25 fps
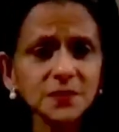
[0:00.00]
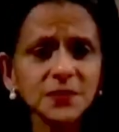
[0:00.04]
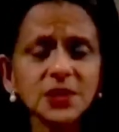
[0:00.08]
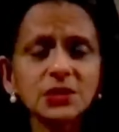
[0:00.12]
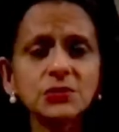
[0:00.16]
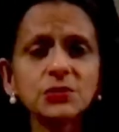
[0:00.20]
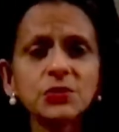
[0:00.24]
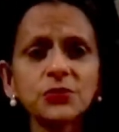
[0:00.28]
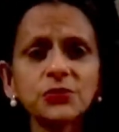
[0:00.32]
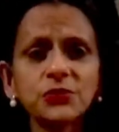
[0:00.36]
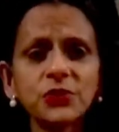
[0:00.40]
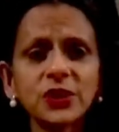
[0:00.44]

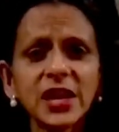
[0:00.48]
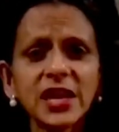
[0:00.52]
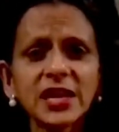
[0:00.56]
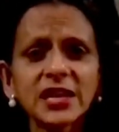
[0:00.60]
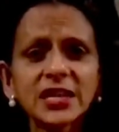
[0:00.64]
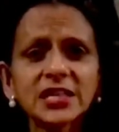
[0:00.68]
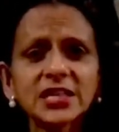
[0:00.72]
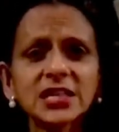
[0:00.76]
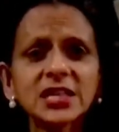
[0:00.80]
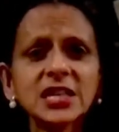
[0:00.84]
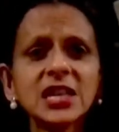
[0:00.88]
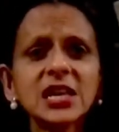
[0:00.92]

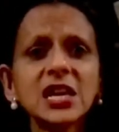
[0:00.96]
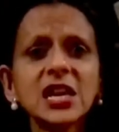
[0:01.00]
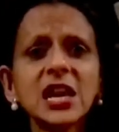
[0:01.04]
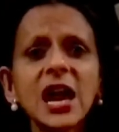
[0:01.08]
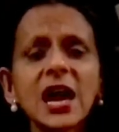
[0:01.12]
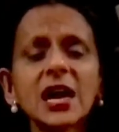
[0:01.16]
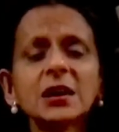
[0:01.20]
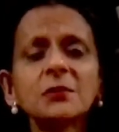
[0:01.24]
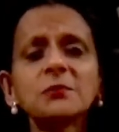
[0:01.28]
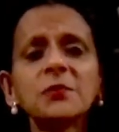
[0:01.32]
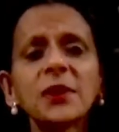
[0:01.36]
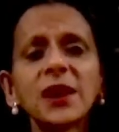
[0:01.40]
reflect,
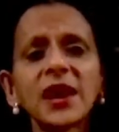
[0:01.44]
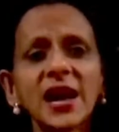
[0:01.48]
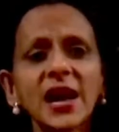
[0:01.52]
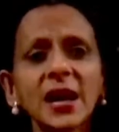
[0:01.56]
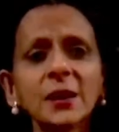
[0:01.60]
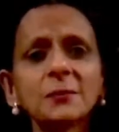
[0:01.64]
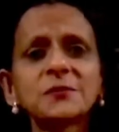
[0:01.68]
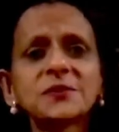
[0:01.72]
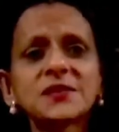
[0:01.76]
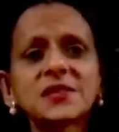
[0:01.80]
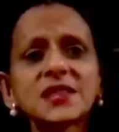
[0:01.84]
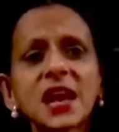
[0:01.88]
and
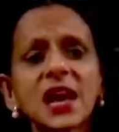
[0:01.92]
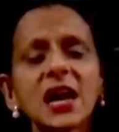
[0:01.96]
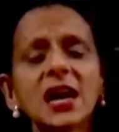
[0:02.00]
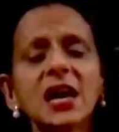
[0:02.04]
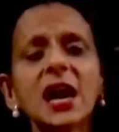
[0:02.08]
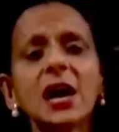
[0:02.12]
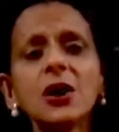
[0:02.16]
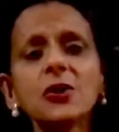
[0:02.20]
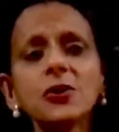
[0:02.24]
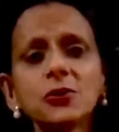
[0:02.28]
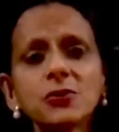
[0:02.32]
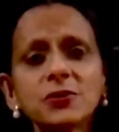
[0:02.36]
perhaps
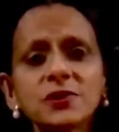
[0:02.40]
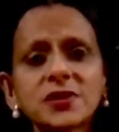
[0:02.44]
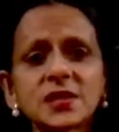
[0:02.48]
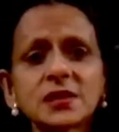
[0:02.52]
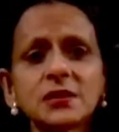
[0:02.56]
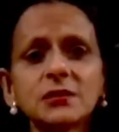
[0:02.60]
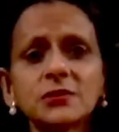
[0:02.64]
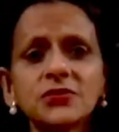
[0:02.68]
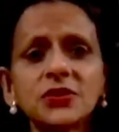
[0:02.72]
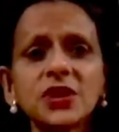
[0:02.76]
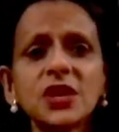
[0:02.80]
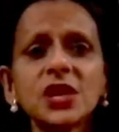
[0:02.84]
allow
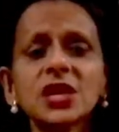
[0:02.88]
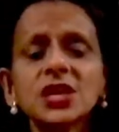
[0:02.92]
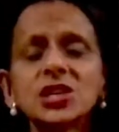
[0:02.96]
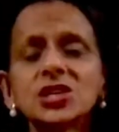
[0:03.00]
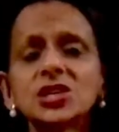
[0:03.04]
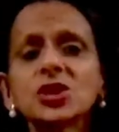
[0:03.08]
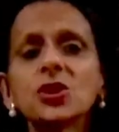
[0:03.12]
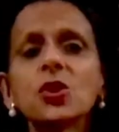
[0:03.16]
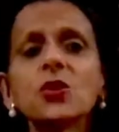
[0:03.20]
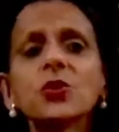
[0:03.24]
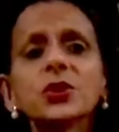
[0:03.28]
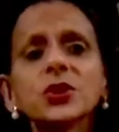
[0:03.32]
yourself to
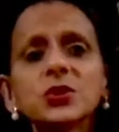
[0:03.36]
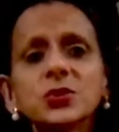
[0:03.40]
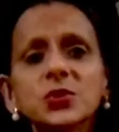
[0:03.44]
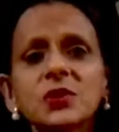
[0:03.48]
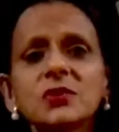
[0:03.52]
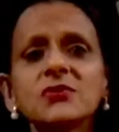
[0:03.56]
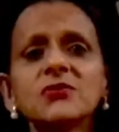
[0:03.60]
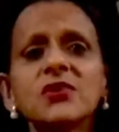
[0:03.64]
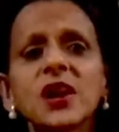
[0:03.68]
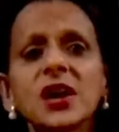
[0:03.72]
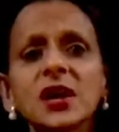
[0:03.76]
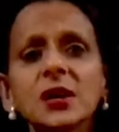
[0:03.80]
go into
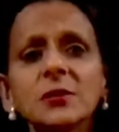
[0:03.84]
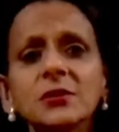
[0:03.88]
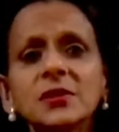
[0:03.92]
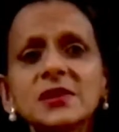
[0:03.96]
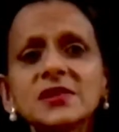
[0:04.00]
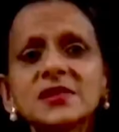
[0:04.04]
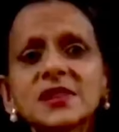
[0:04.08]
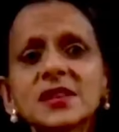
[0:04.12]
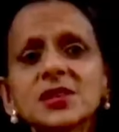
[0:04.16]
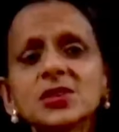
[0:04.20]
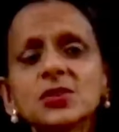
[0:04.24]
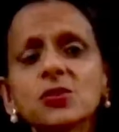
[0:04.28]

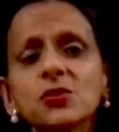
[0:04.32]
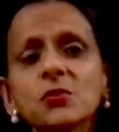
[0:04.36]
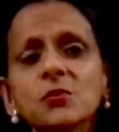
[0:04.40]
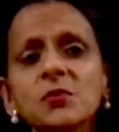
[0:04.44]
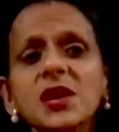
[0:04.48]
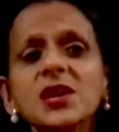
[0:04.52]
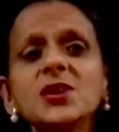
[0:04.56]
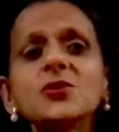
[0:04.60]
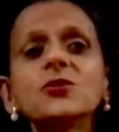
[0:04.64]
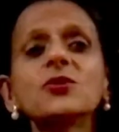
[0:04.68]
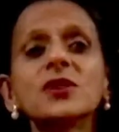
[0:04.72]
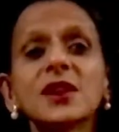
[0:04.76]
environments that don't
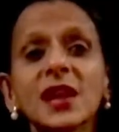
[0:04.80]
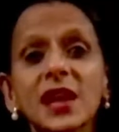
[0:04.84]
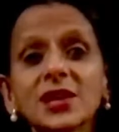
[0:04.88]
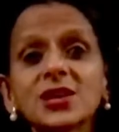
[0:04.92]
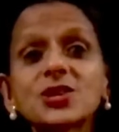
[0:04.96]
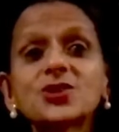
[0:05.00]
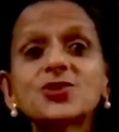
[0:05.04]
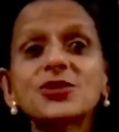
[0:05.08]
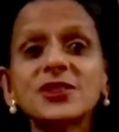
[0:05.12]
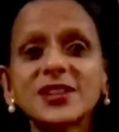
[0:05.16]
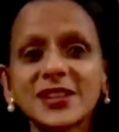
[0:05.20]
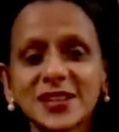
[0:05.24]
make you
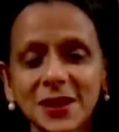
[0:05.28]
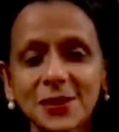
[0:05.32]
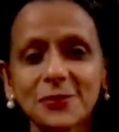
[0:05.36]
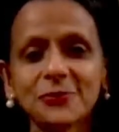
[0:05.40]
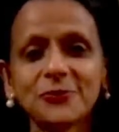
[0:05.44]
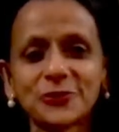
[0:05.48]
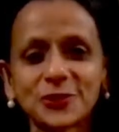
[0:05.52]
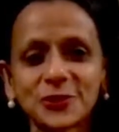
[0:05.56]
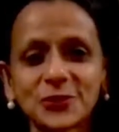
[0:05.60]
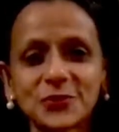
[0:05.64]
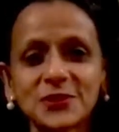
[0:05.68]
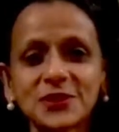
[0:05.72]
naturally
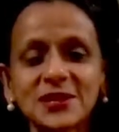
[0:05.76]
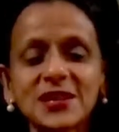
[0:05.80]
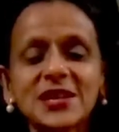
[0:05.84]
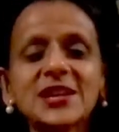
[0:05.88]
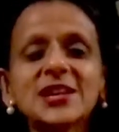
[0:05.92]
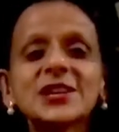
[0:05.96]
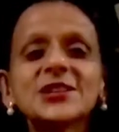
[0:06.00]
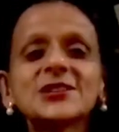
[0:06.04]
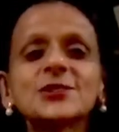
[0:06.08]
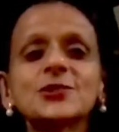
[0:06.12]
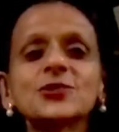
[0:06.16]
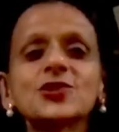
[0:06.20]
comfortable.
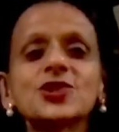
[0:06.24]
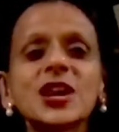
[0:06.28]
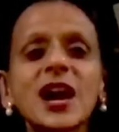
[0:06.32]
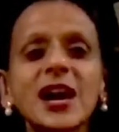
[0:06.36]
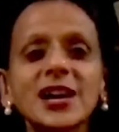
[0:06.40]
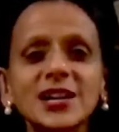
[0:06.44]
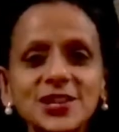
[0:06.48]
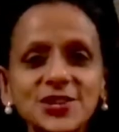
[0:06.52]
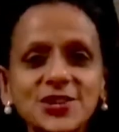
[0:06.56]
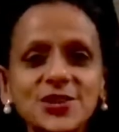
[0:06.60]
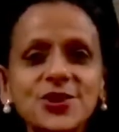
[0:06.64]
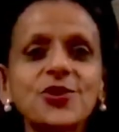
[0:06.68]
So
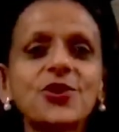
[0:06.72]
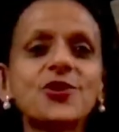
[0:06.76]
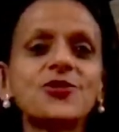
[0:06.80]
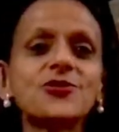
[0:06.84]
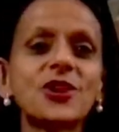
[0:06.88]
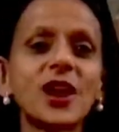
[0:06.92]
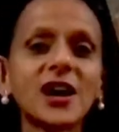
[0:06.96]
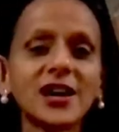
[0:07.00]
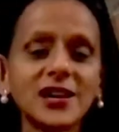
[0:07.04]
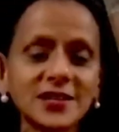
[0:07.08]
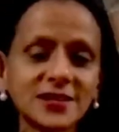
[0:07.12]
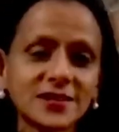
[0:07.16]
challenge your
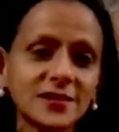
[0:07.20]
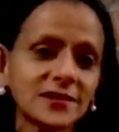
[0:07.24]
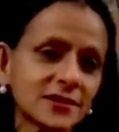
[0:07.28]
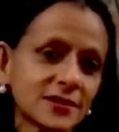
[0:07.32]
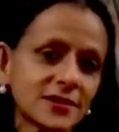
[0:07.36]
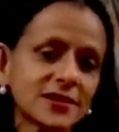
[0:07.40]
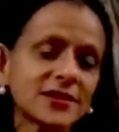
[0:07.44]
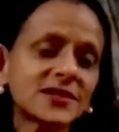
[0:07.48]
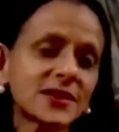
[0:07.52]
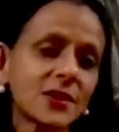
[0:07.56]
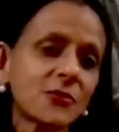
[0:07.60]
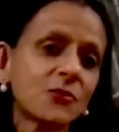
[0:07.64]
horizons
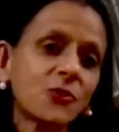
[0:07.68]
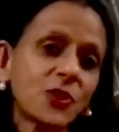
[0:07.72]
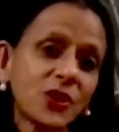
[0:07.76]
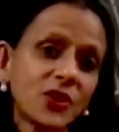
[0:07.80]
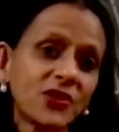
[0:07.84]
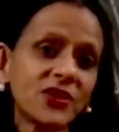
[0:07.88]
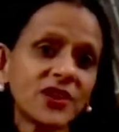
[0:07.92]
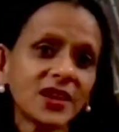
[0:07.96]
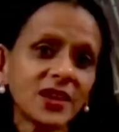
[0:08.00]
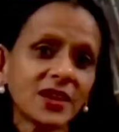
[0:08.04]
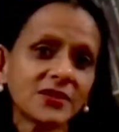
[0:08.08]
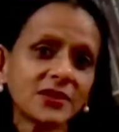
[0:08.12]
in some way or
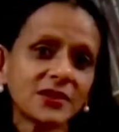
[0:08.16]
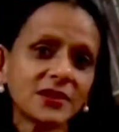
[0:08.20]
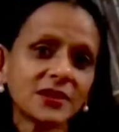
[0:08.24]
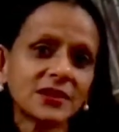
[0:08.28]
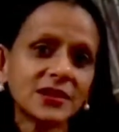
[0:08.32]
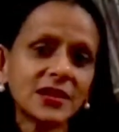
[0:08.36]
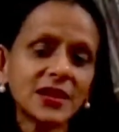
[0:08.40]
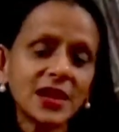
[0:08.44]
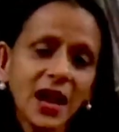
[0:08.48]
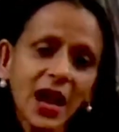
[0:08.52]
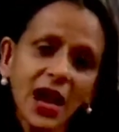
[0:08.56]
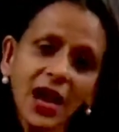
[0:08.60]
the other.
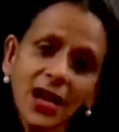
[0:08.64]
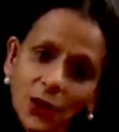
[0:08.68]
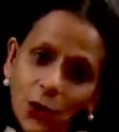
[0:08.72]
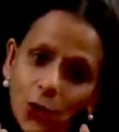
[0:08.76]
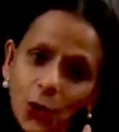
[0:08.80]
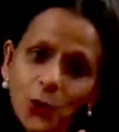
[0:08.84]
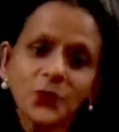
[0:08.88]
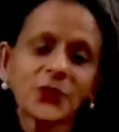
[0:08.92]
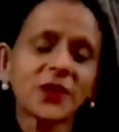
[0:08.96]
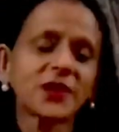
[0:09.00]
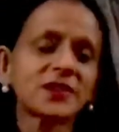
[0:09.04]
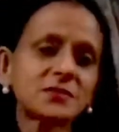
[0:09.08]
I
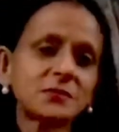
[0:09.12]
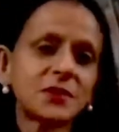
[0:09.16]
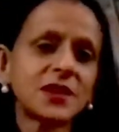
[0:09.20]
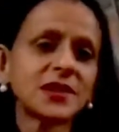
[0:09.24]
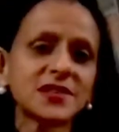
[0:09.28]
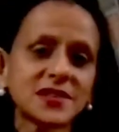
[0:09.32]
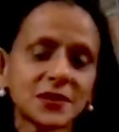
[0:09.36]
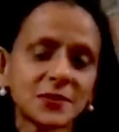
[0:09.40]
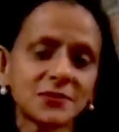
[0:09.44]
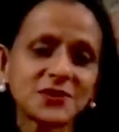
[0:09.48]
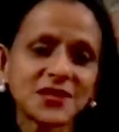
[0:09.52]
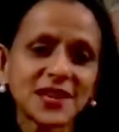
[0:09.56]
hope that's made
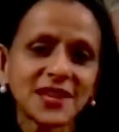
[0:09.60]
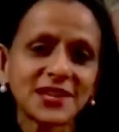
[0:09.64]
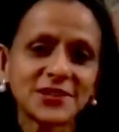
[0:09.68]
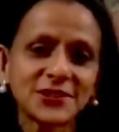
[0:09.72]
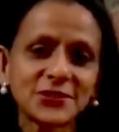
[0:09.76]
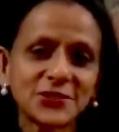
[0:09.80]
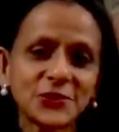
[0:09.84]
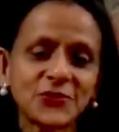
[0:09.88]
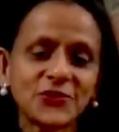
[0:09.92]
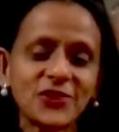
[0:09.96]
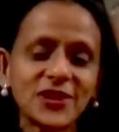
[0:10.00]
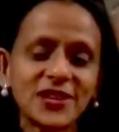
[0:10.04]
some
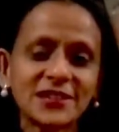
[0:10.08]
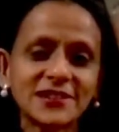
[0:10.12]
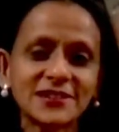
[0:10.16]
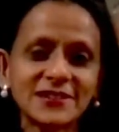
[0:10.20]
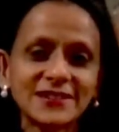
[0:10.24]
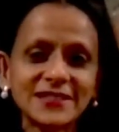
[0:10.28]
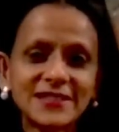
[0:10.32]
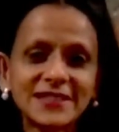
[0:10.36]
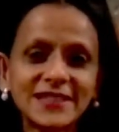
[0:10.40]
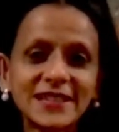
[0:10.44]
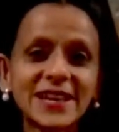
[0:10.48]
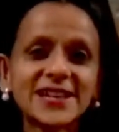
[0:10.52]
sense, Suvir.
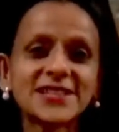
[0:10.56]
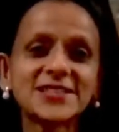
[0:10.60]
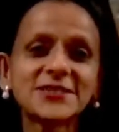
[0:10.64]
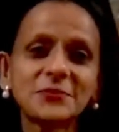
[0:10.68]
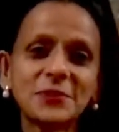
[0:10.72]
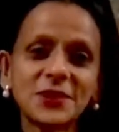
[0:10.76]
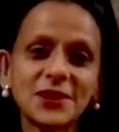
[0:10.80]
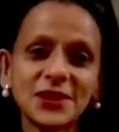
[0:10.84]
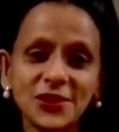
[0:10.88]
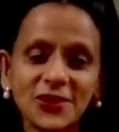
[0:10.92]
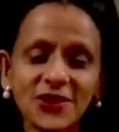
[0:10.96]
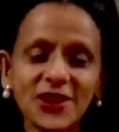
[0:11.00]
It's
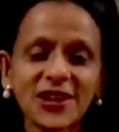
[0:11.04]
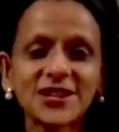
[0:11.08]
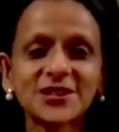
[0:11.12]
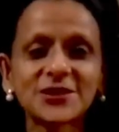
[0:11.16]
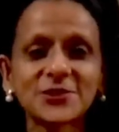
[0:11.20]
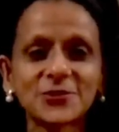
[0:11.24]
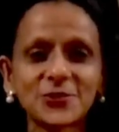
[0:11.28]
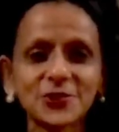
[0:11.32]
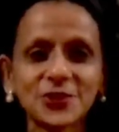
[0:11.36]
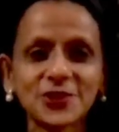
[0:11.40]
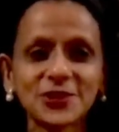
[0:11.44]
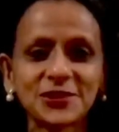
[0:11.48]
been great
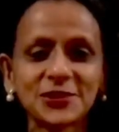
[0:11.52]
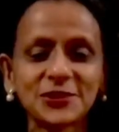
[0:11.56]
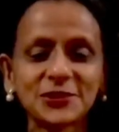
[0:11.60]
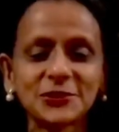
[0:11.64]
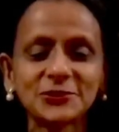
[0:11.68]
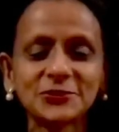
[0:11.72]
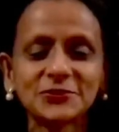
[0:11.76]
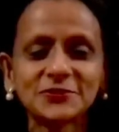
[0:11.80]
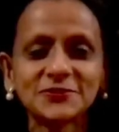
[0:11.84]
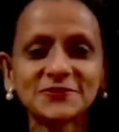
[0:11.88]
talking to you.